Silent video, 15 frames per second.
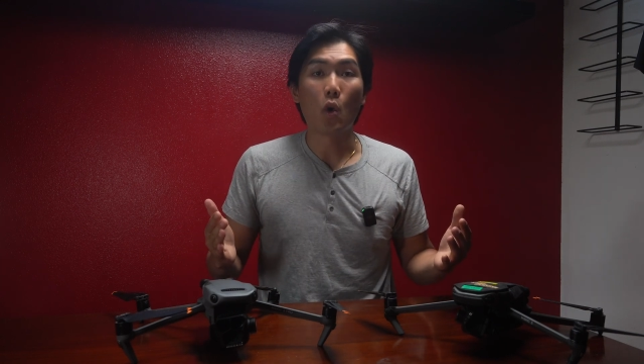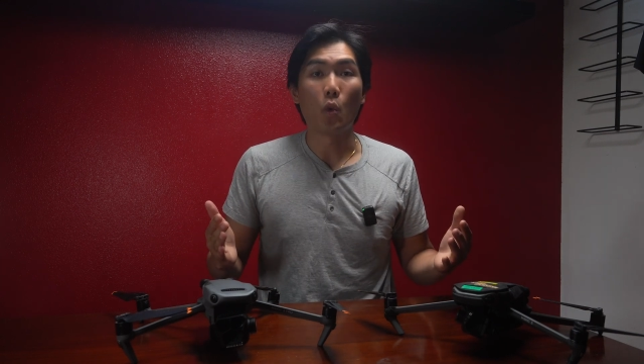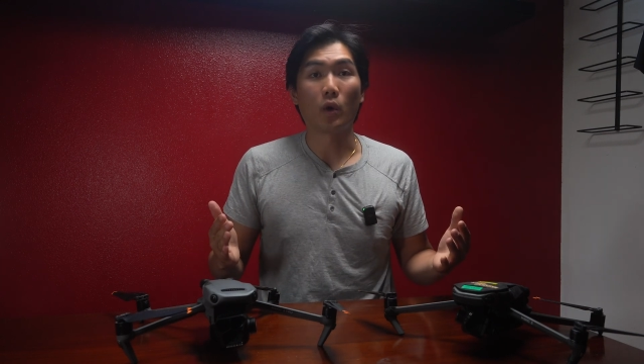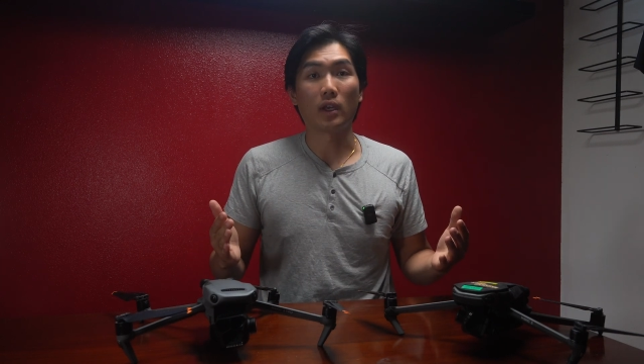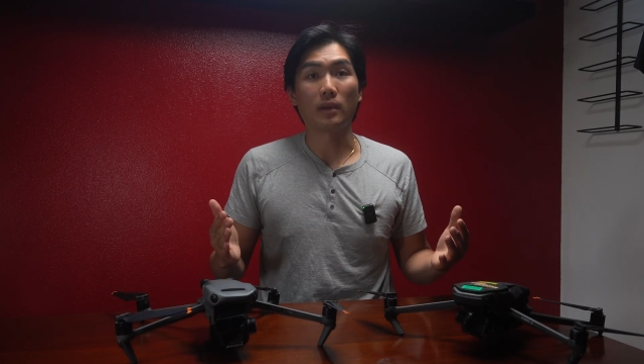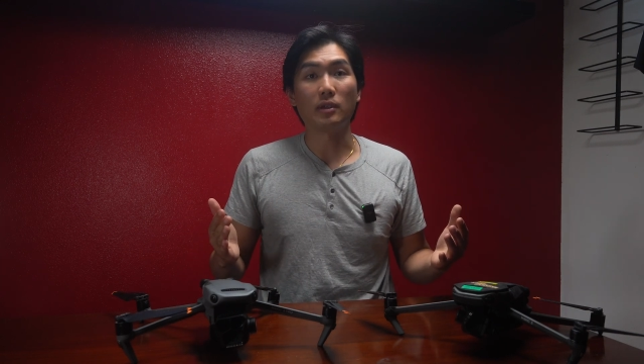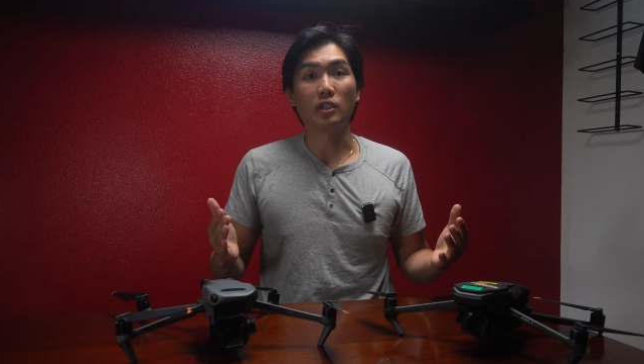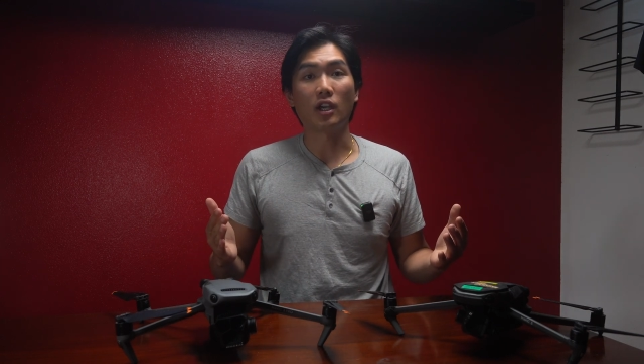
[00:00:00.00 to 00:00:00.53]
we're
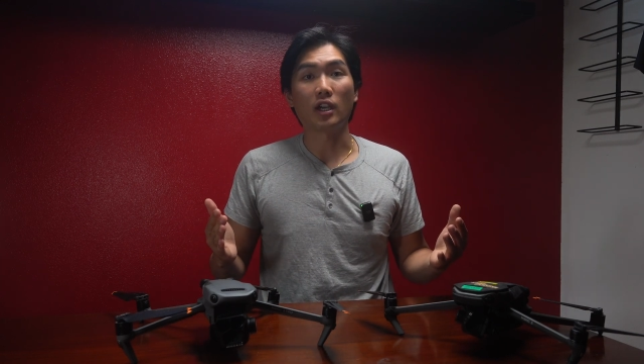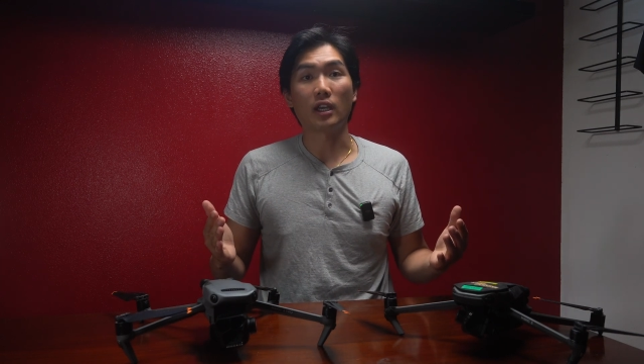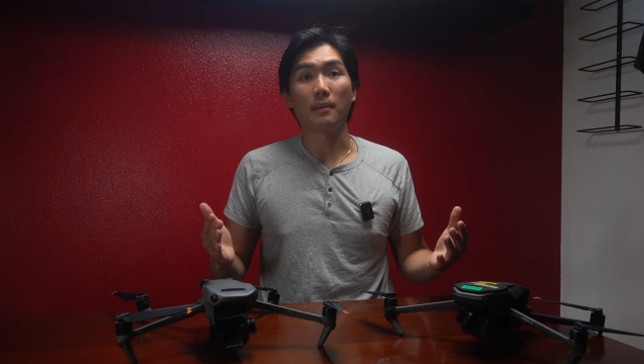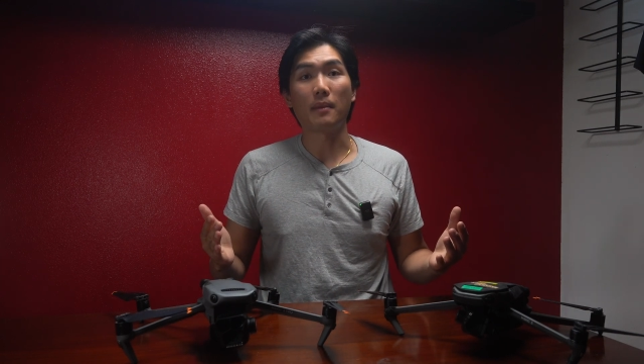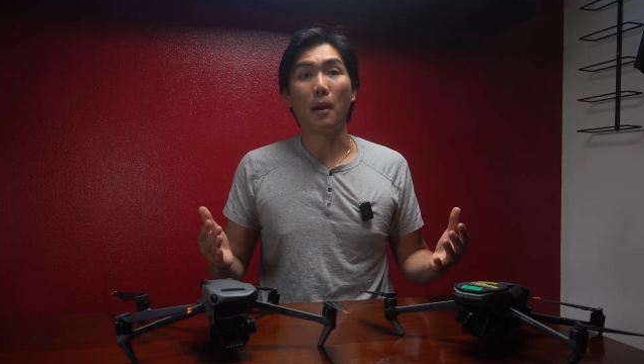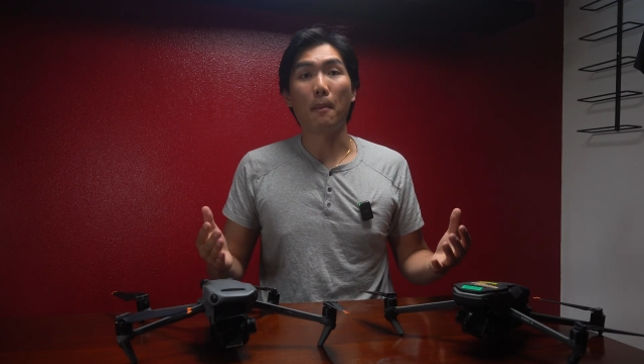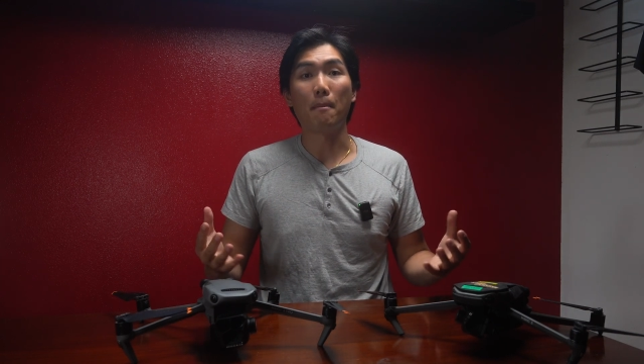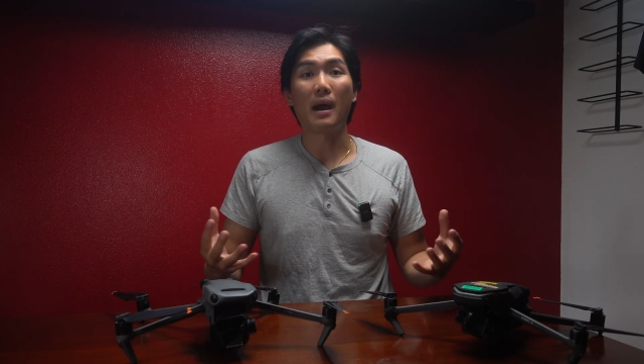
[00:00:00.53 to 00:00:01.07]
going to be talking
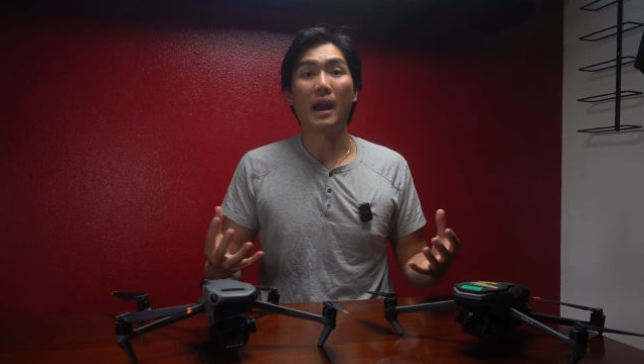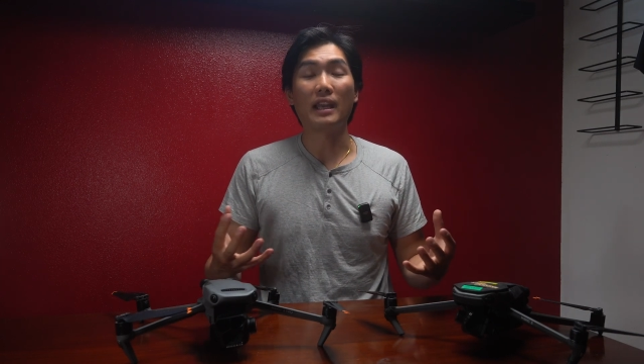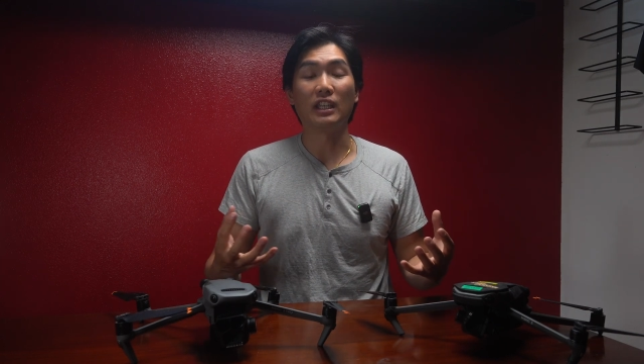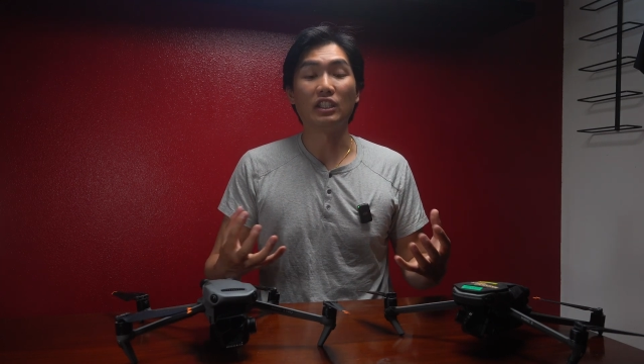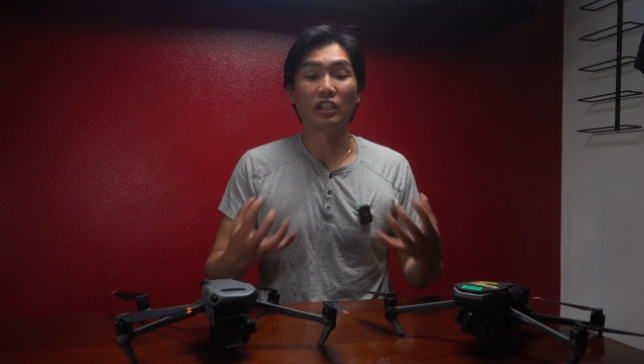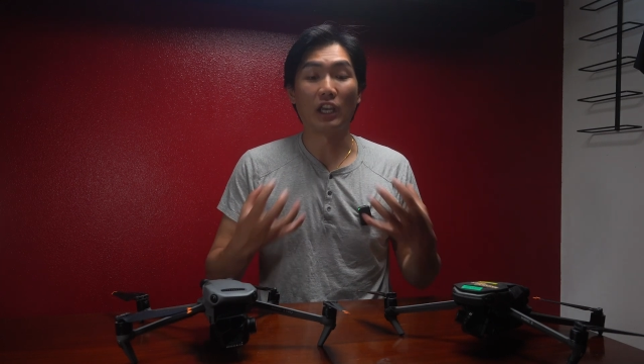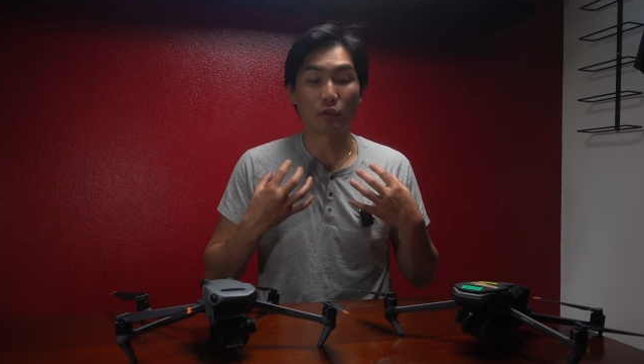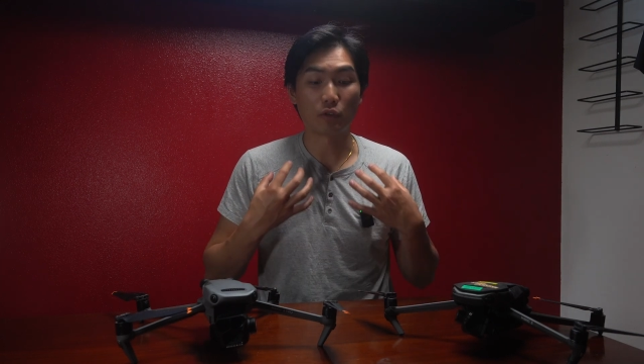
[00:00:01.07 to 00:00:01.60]
about my
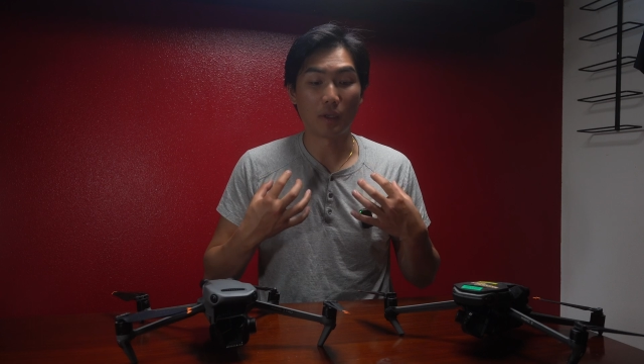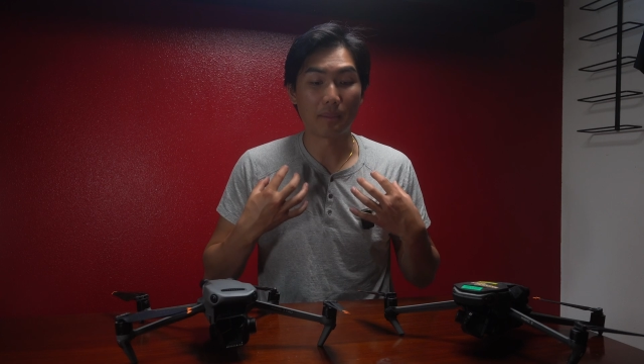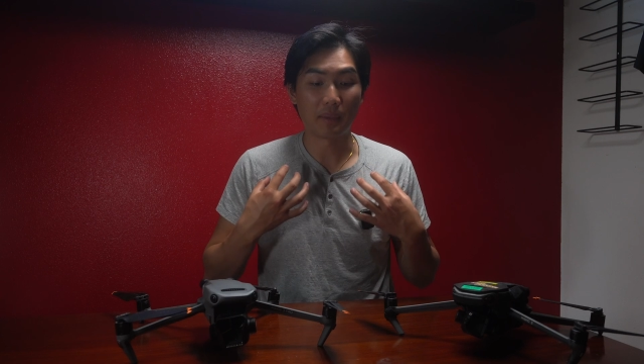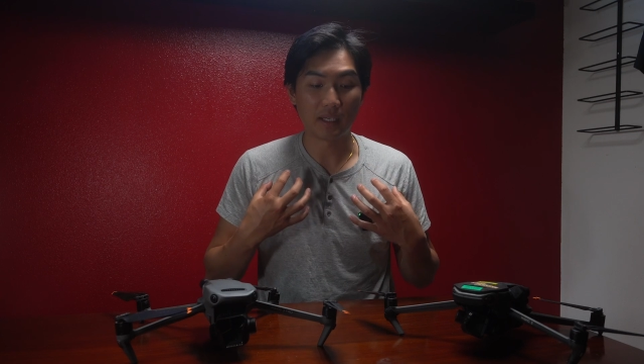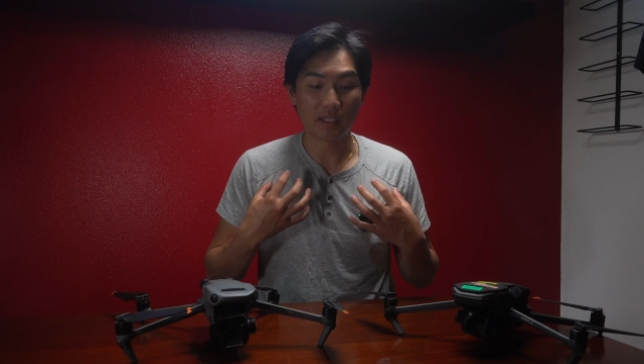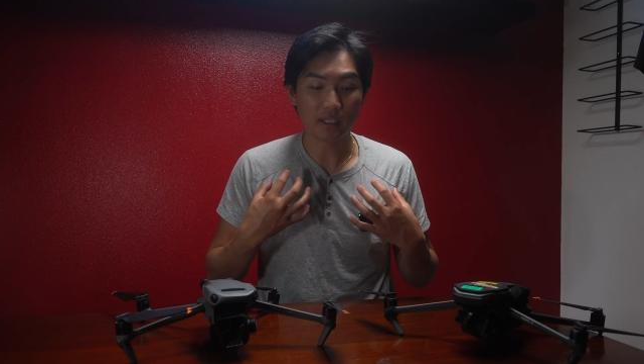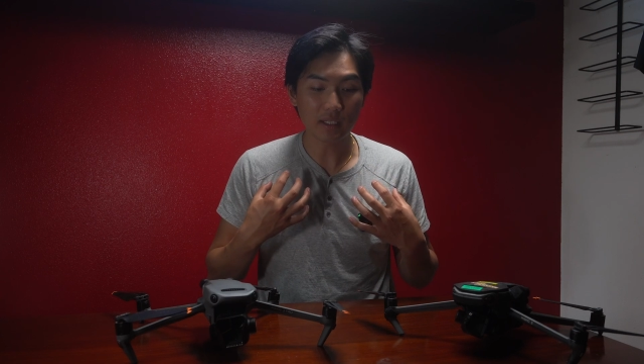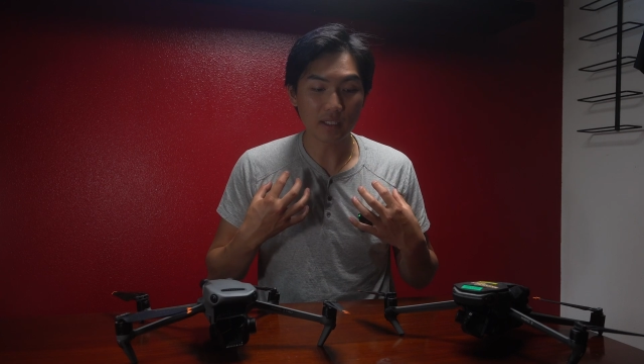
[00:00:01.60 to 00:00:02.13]
general
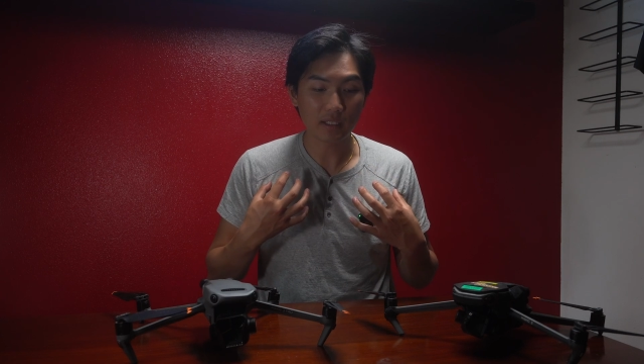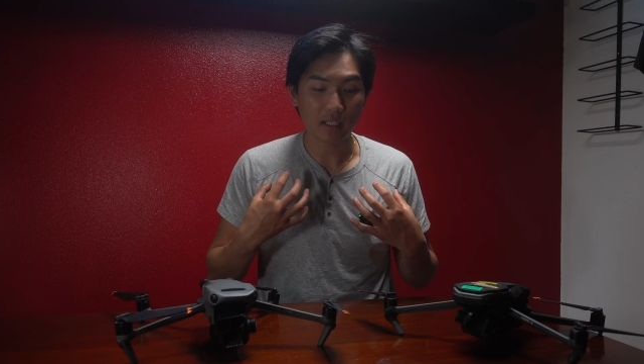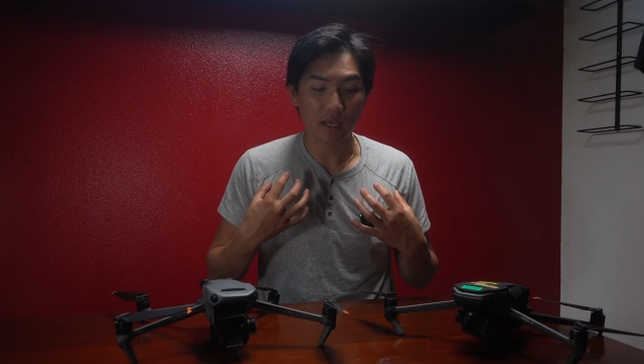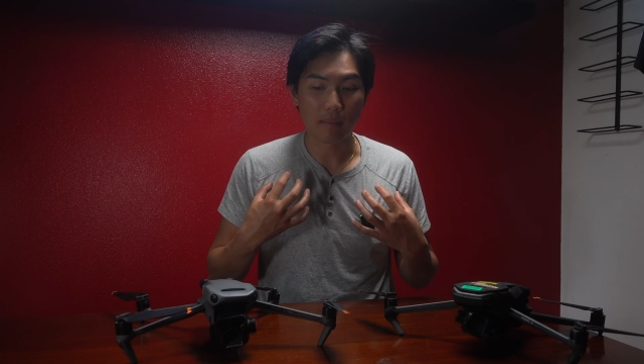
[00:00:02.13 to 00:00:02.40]
opinions